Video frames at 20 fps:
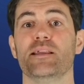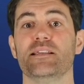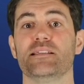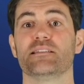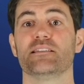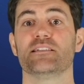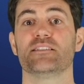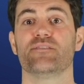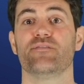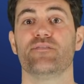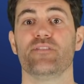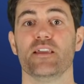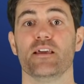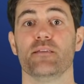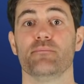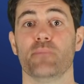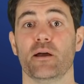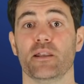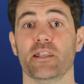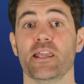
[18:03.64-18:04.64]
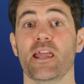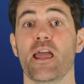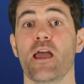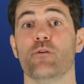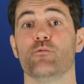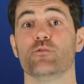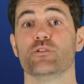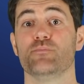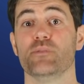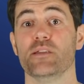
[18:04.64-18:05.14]
baseless fiat money
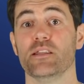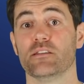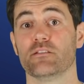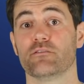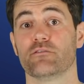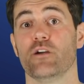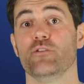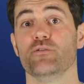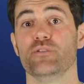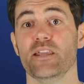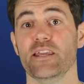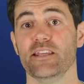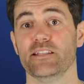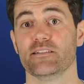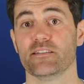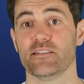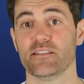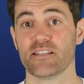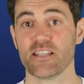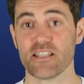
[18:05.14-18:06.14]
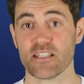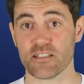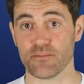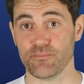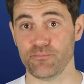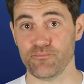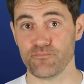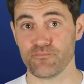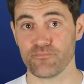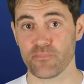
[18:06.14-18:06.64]
was being thrown into the
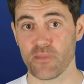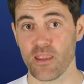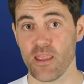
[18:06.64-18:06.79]
system.